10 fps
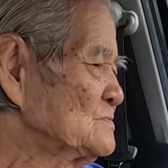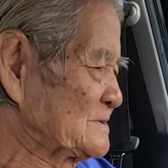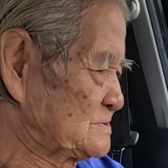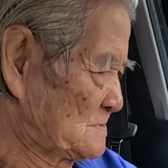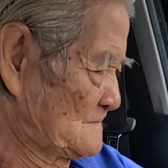so
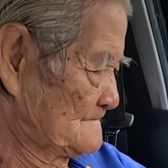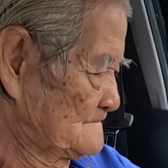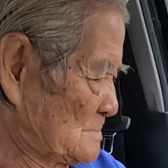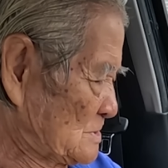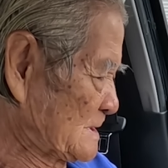much.
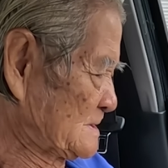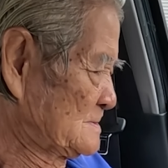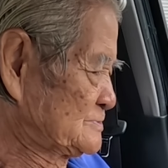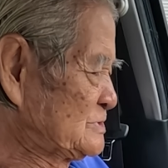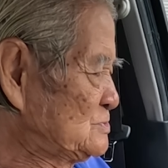Okay.
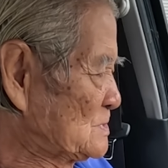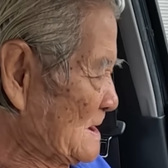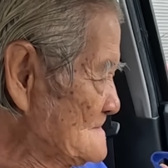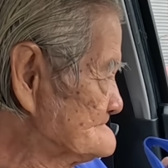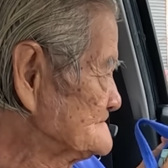See you,
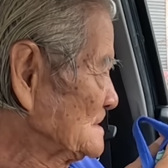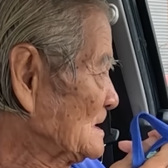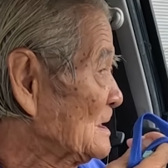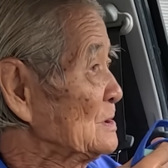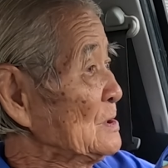huh? Ah. I
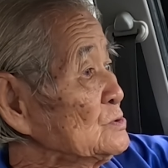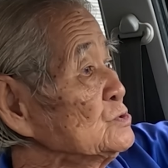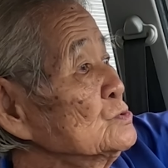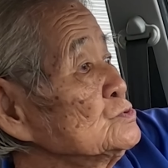will see you. You